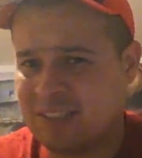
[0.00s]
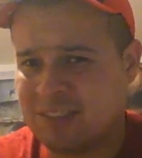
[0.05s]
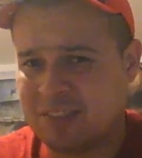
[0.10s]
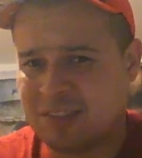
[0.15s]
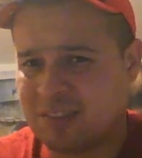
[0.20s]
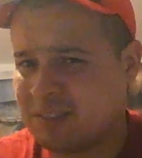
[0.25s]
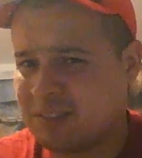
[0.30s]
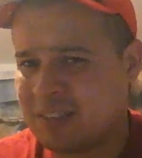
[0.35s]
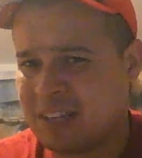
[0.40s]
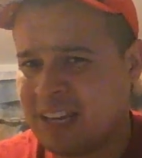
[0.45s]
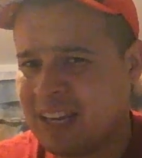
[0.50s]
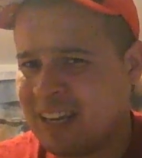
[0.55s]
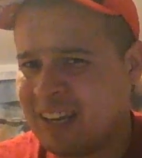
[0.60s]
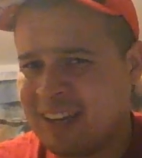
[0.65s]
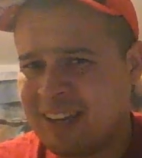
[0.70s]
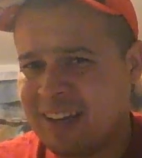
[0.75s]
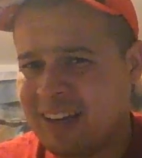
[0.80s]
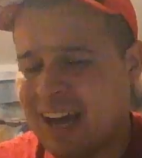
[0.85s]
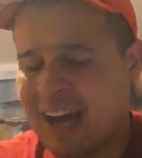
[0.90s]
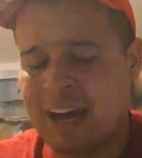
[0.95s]
It's just
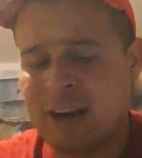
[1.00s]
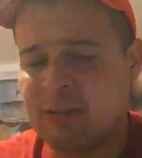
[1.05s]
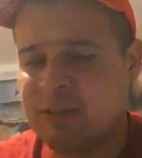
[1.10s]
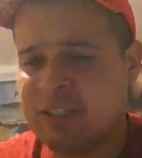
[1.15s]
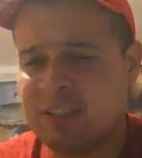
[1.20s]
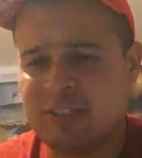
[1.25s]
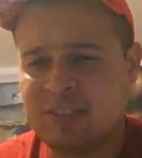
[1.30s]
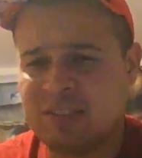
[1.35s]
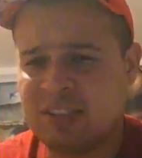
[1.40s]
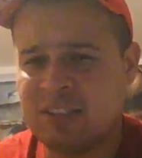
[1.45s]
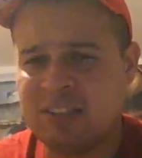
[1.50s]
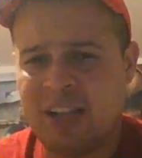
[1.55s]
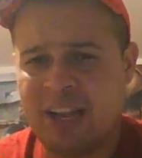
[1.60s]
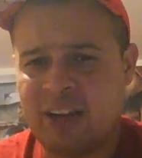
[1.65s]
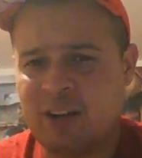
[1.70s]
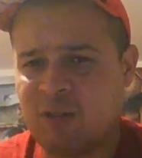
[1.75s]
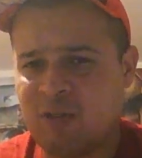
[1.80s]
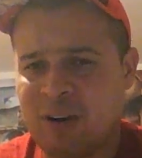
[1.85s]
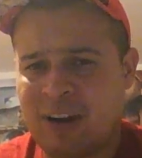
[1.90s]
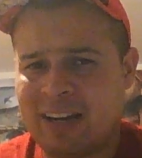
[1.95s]
I don't need to see
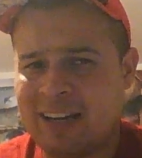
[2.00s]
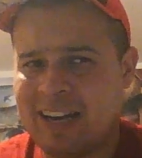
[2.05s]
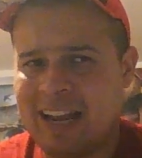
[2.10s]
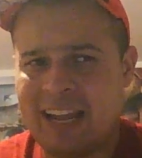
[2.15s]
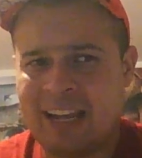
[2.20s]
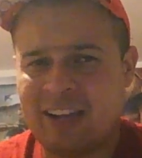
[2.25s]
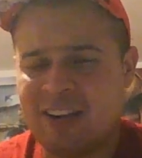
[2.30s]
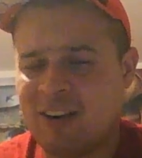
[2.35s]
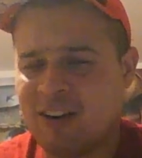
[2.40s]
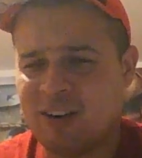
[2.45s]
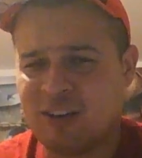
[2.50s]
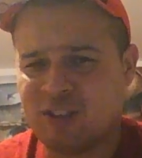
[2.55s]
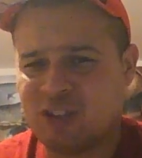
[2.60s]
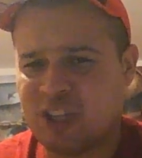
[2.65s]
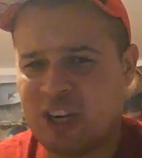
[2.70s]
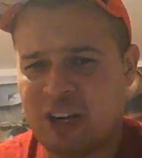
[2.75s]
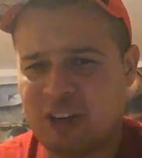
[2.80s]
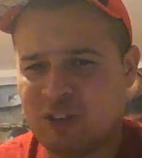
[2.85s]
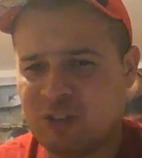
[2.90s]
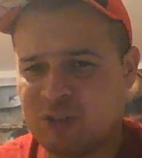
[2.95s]
Daniel Craig naked on a
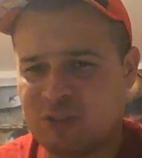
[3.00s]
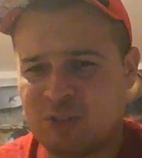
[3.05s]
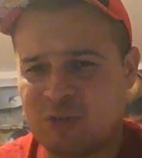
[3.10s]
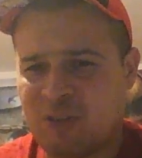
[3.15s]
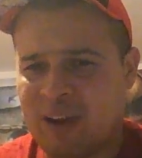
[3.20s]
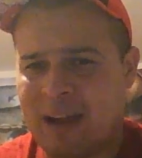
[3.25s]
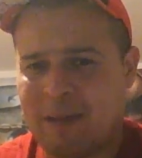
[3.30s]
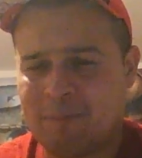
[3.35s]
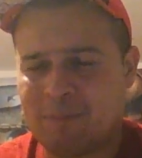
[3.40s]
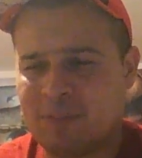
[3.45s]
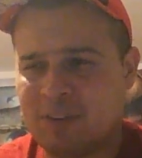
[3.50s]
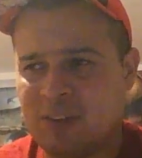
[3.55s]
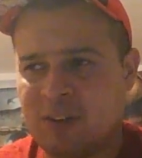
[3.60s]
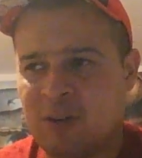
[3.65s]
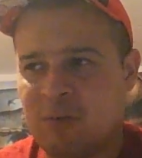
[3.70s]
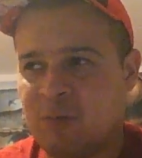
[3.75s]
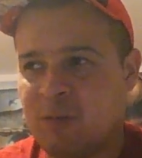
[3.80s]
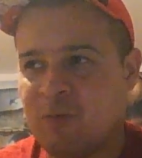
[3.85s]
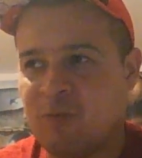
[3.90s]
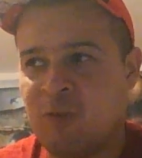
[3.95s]
chair, strapped, you
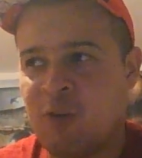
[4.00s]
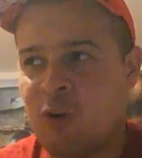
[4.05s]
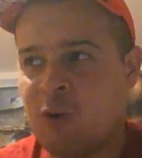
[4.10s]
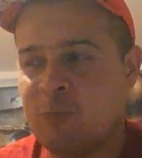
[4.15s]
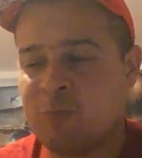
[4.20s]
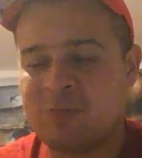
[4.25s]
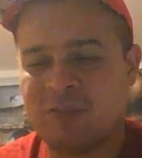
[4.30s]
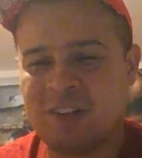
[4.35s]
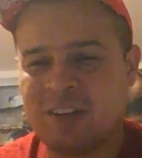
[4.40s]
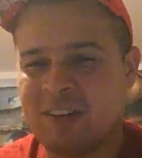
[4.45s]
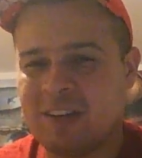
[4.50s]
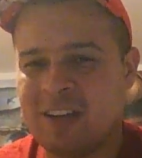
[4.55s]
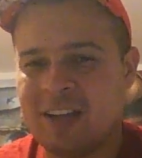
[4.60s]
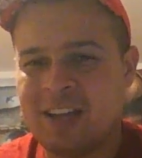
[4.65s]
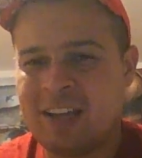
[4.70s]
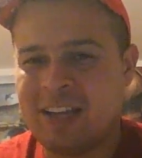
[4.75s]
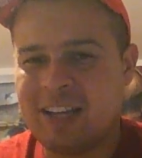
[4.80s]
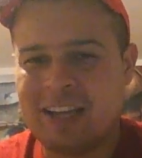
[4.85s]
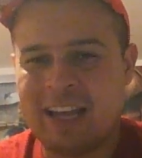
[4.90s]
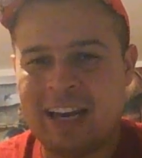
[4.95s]
know, with ropes and
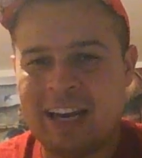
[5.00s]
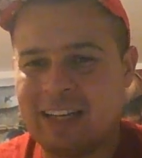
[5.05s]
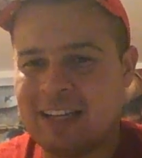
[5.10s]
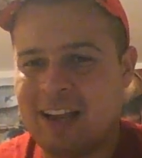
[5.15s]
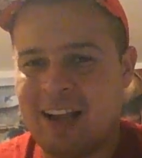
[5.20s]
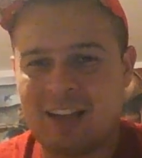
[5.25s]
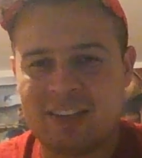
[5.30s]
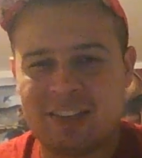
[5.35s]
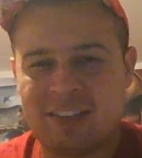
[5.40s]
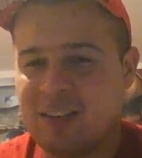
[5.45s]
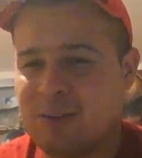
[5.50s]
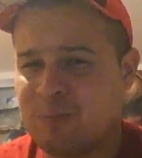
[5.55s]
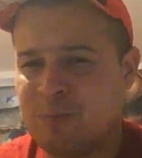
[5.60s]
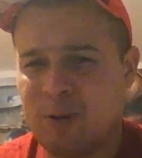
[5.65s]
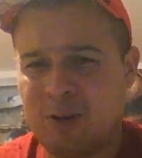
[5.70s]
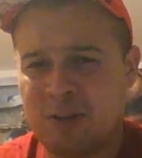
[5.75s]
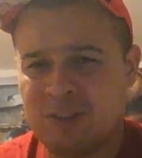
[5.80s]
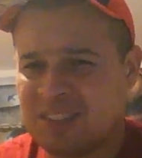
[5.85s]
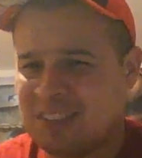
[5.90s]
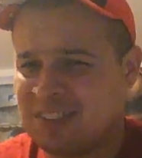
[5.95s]
getting knocked in the
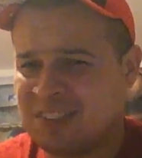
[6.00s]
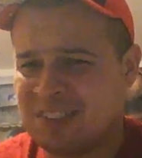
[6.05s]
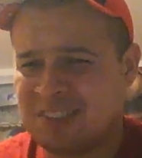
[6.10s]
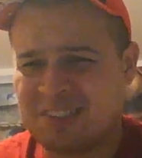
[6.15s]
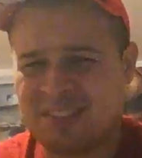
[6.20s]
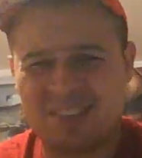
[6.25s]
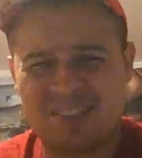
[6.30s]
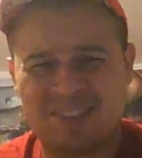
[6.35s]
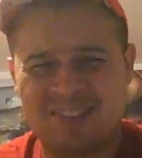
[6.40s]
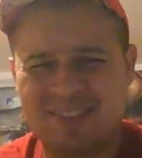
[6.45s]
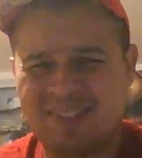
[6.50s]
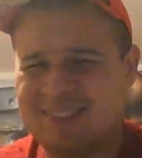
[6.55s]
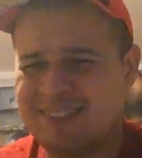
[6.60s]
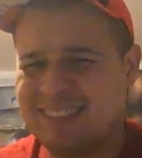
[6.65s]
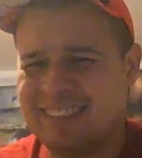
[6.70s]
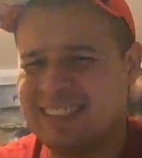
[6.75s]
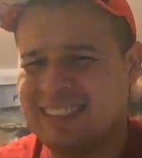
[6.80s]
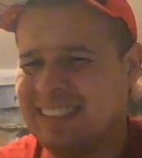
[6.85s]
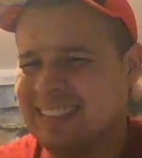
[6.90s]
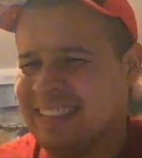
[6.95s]
balls. It just
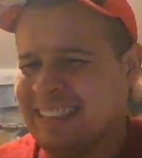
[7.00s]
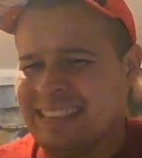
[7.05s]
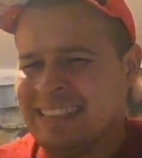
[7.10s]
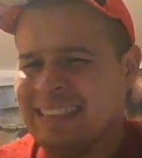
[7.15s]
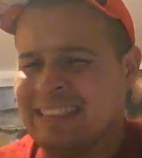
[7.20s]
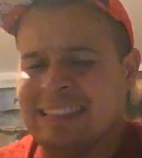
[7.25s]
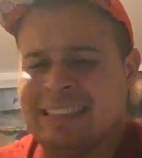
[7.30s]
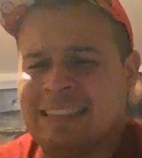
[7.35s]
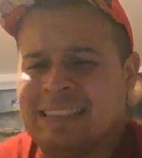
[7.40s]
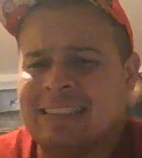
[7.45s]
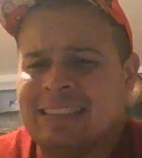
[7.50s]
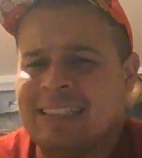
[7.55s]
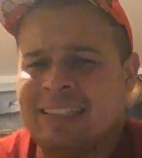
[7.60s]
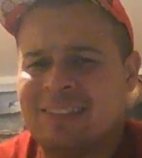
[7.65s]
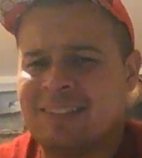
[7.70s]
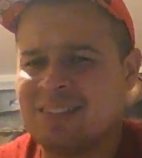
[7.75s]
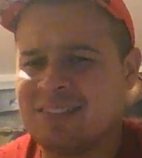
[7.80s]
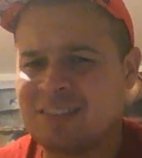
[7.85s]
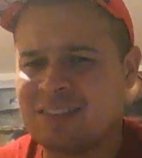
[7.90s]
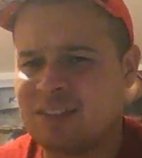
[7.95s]

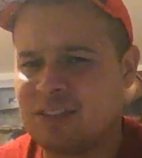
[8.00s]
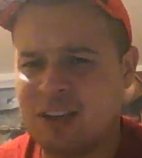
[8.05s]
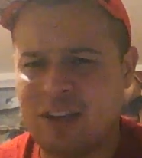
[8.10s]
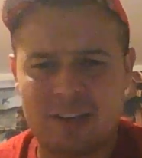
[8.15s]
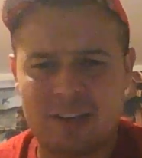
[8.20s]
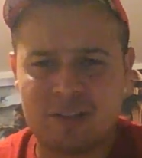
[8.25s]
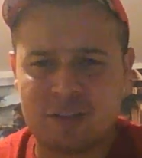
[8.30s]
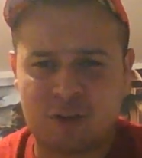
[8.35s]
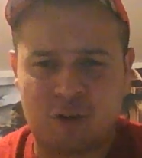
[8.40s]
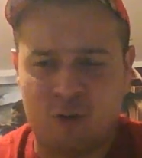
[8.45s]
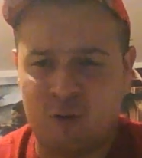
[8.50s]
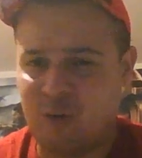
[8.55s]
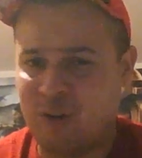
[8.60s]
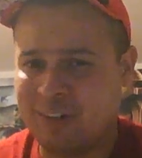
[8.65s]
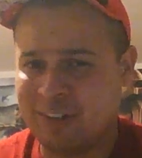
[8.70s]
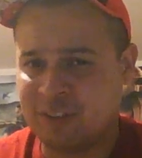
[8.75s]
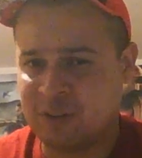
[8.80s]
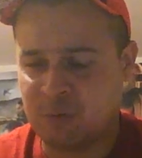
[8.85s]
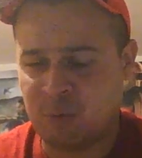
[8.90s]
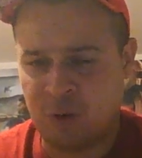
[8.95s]
that just is
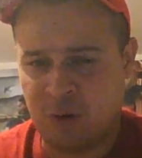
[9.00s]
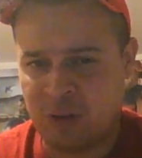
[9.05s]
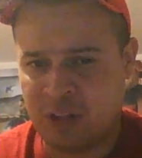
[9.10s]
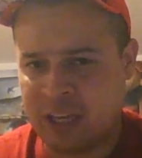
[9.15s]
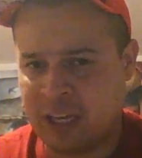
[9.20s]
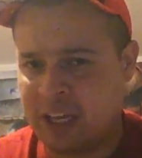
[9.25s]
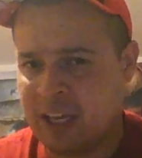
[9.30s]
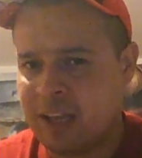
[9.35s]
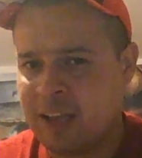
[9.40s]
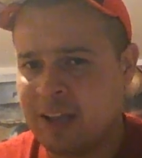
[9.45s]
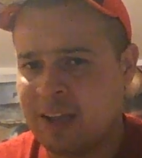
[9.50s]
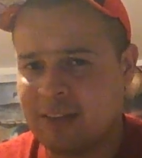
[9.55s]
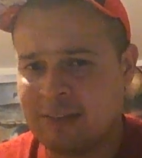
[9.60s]
cringeworthy.